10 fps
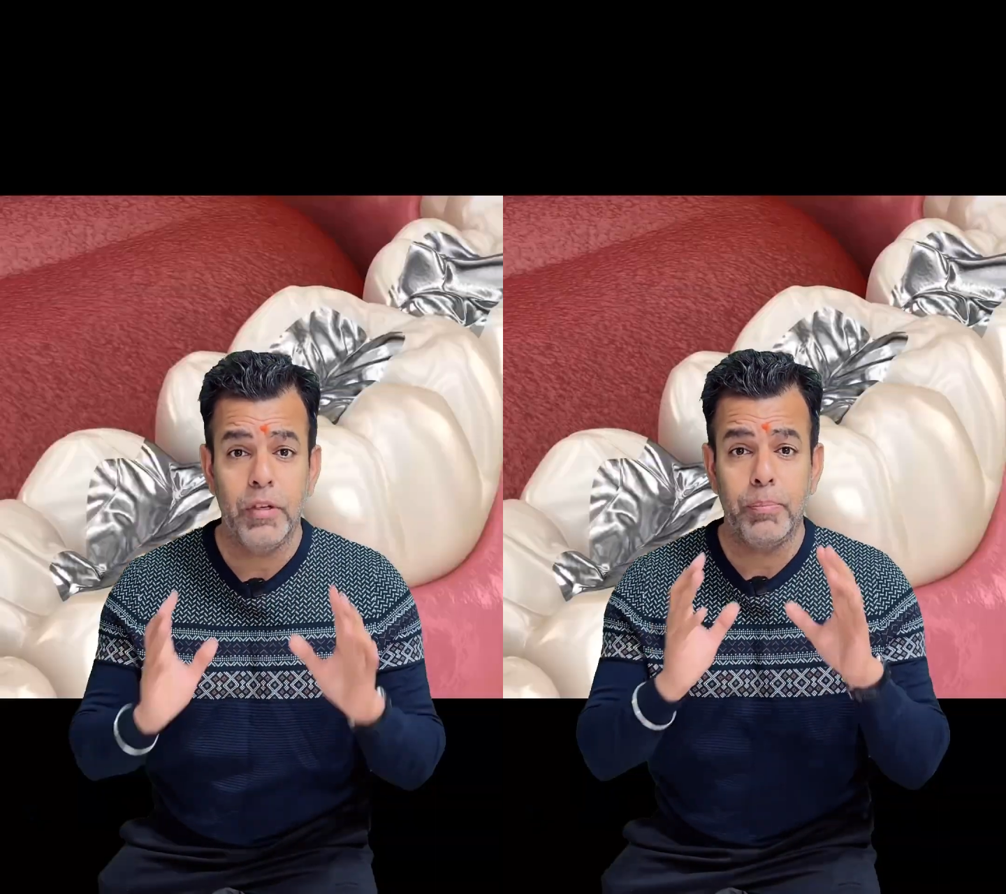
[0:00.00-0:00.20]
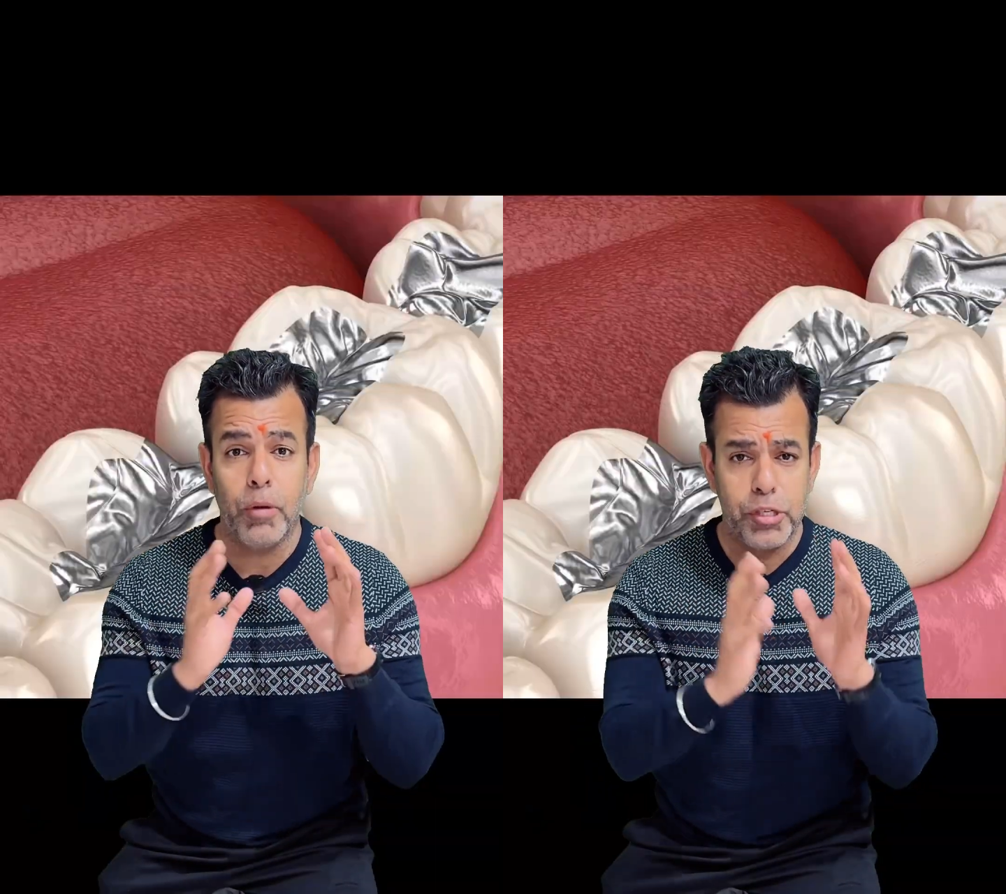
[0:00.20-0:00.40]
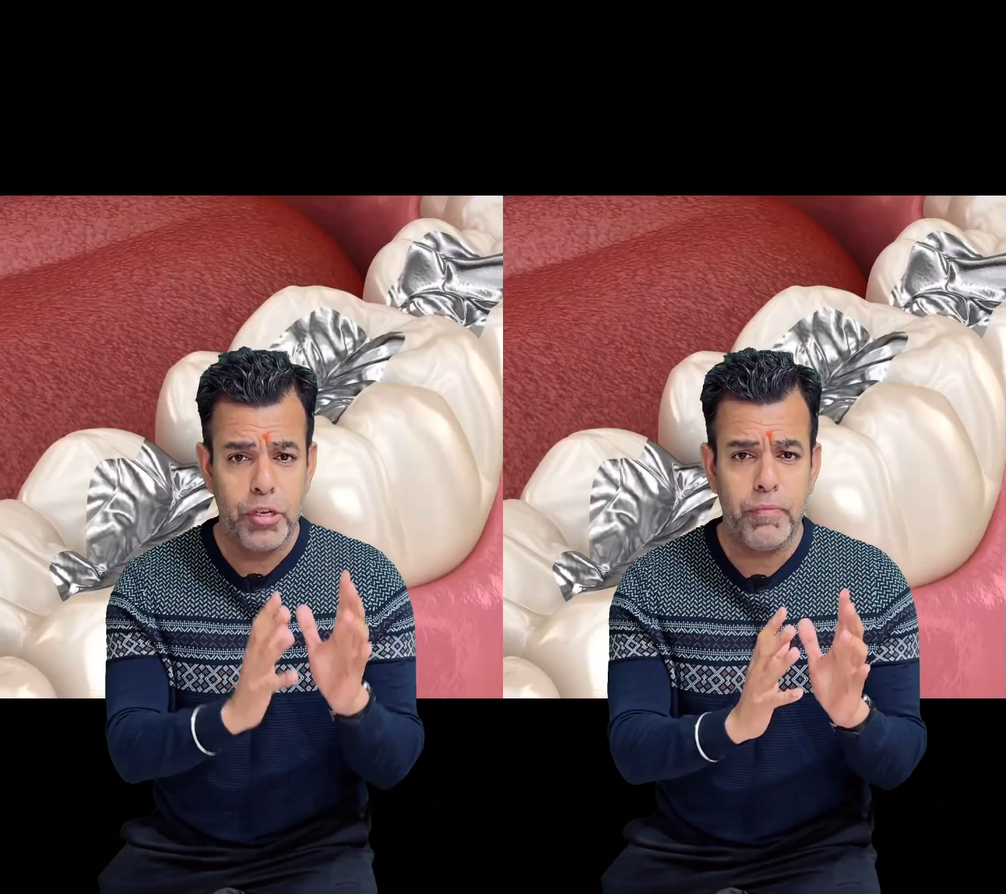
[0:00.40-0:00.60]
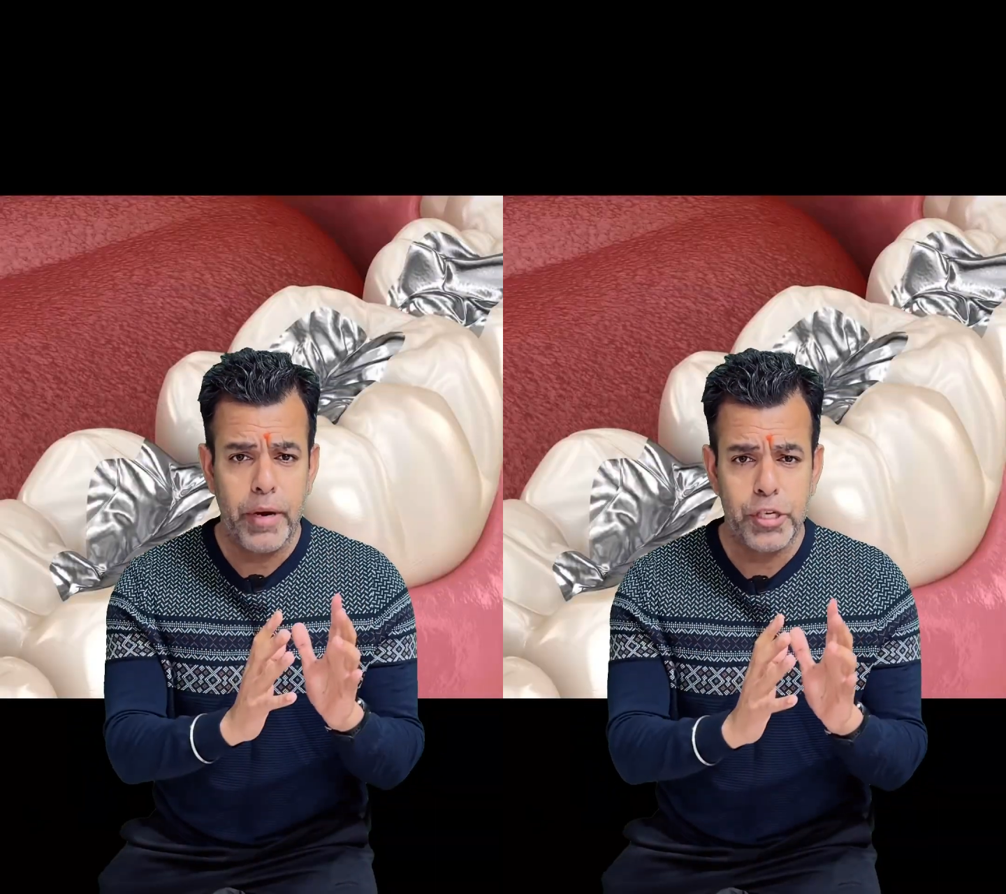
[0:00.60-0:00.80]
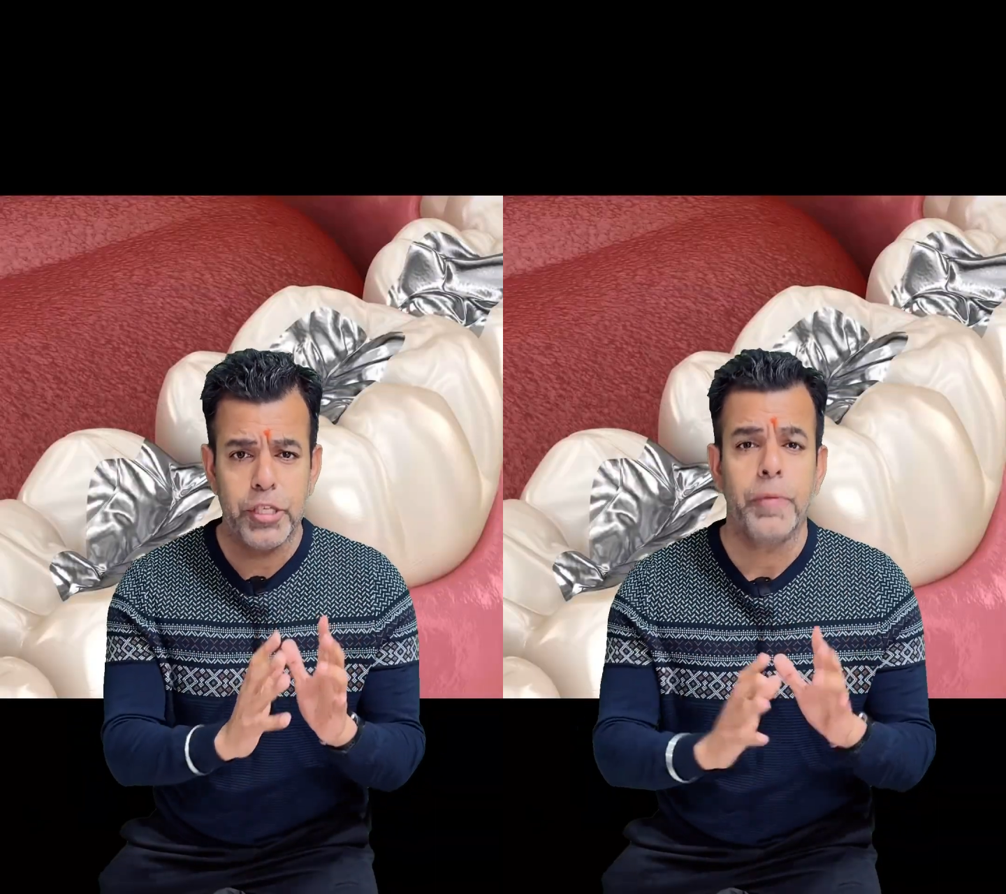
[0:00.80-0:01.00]
with positive
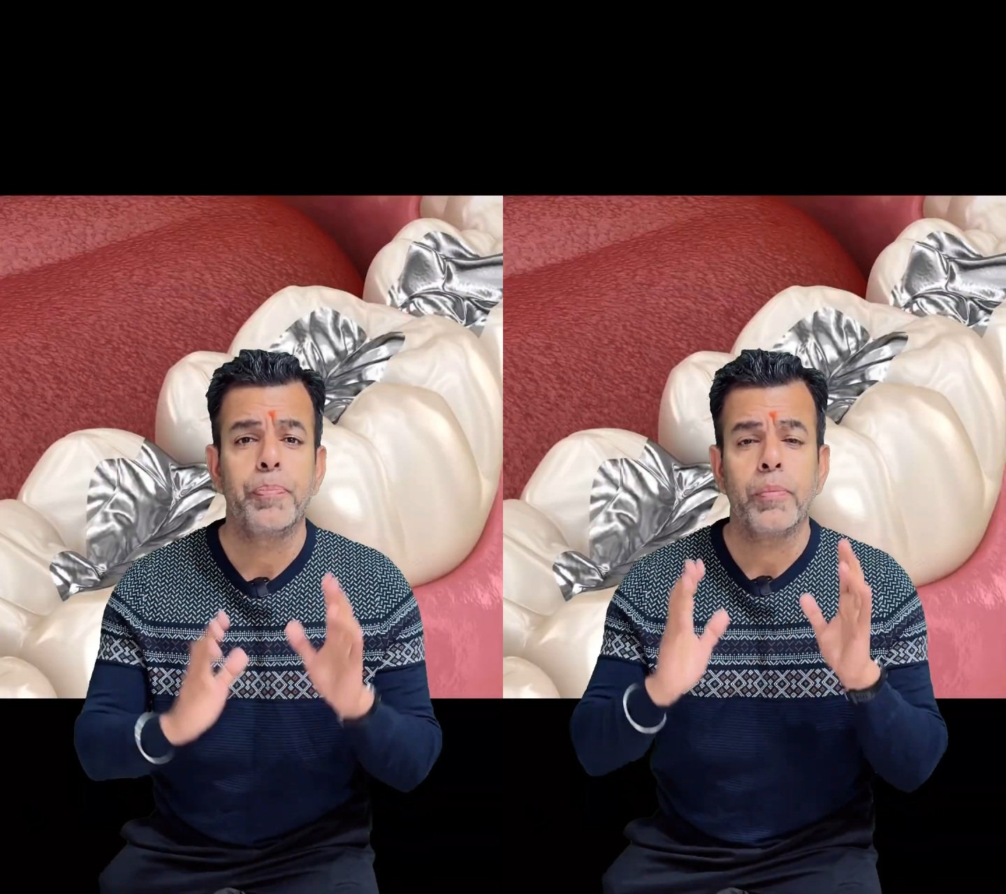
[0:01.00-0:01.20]
pressure.